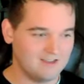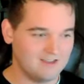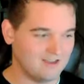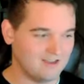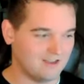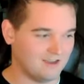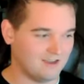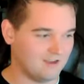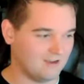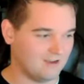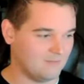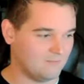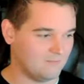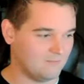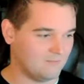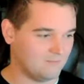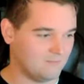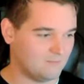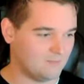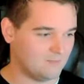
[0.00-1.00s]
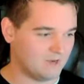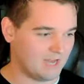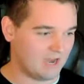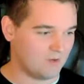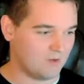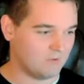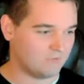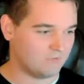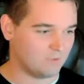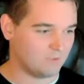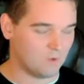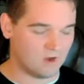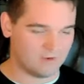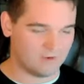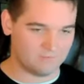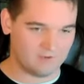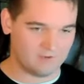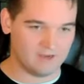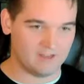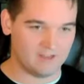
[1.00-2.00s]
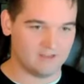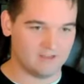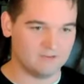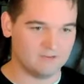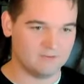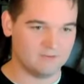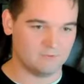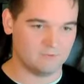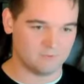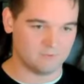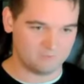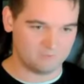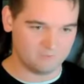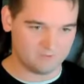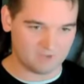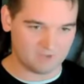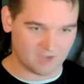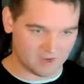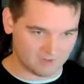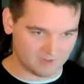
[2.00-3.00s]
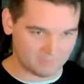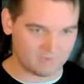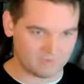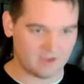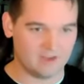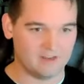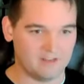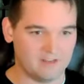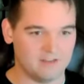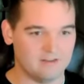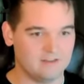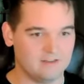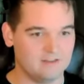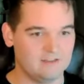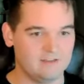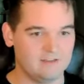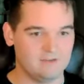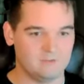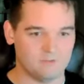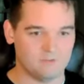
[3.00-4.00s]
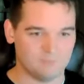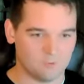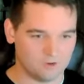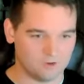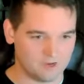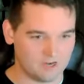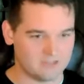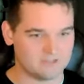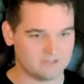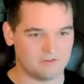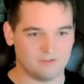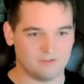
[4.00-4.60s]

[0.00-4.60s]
But now we've quantified it, we've codified it, we've organized our